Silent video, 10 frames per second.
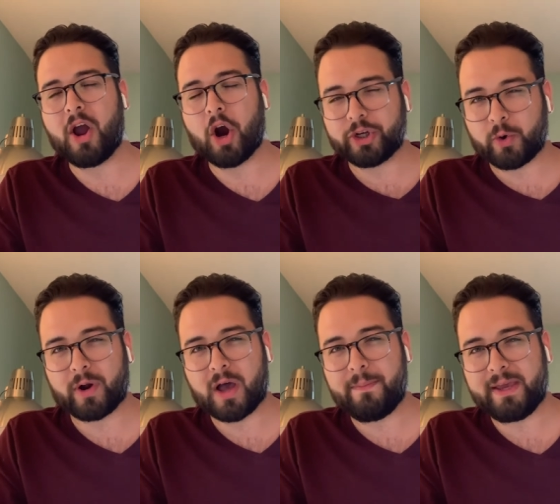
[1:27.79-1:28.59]
our
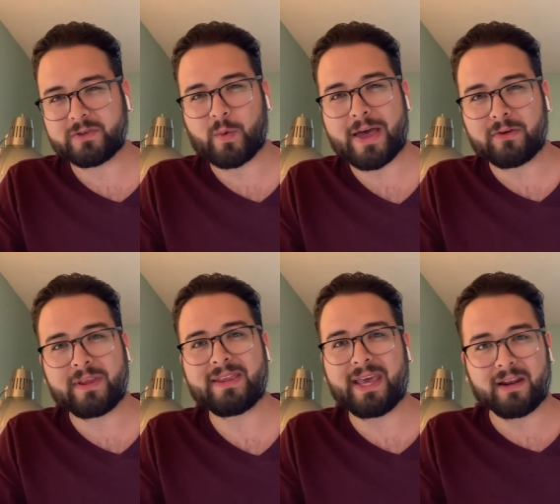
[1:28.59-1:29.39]
shortcomings rather
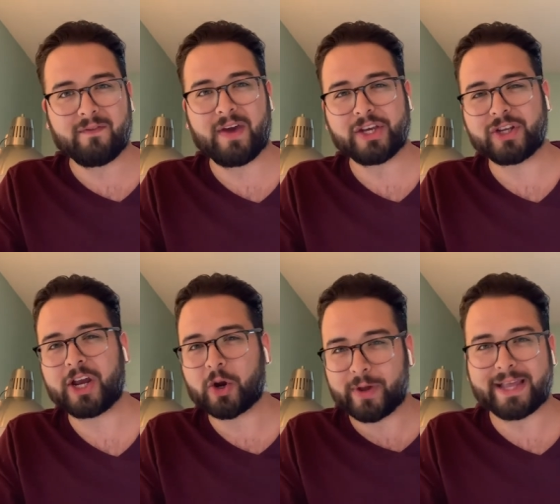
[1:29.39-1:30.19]
than the innovation
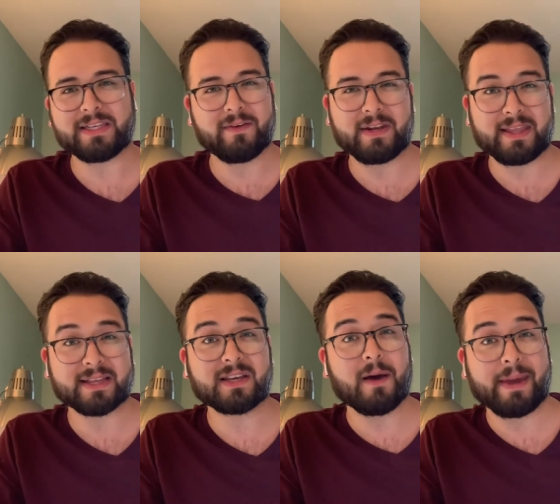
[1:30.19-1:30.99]
and creativity
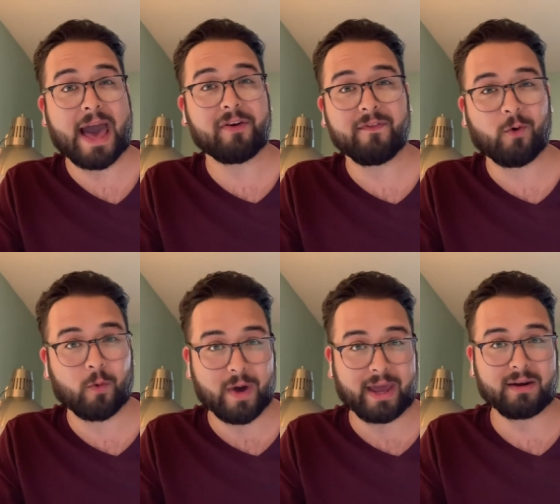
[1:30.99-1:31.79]
that's coming out of
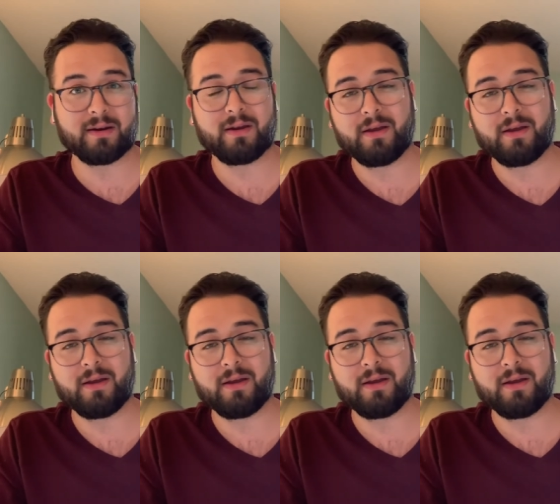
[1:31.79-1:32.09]
Fort Wayne.